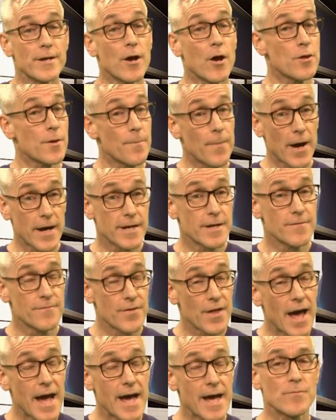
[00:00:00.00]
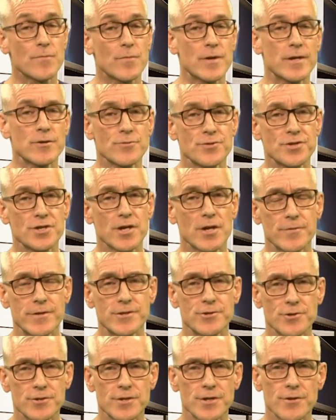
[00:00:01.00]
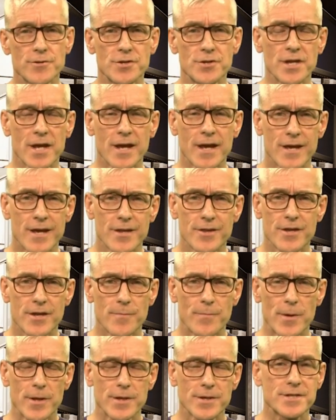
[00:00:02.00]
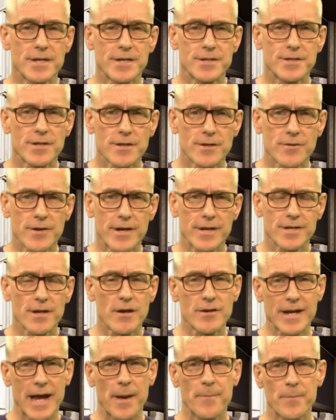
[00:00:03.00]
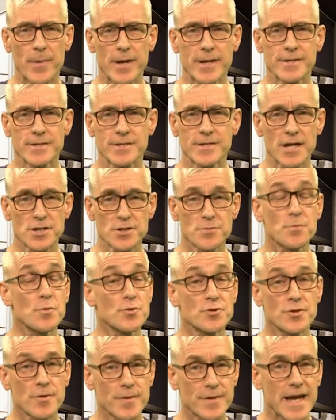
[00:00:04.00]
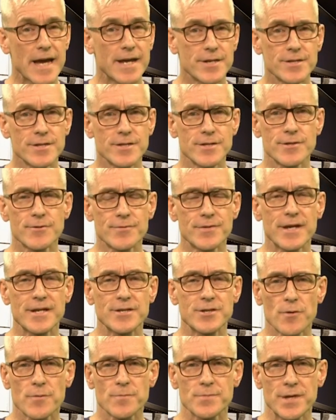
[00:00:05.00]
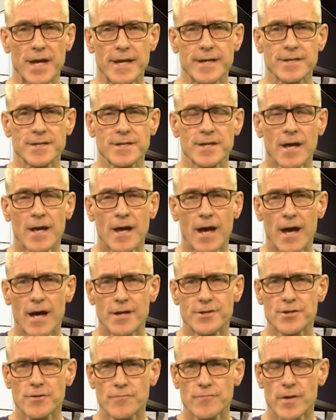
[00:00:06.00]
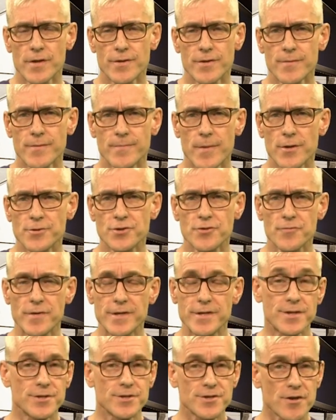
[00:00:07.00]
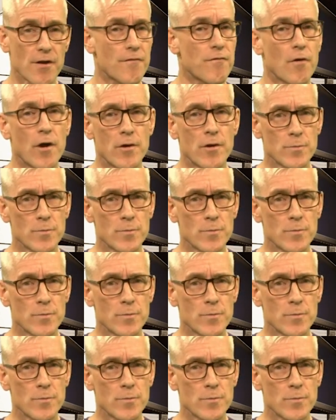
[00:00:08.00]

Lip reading: On the back of that, we also introduce the ability to create our campaign dashboard. So again, you'll need to update to run the most recent software.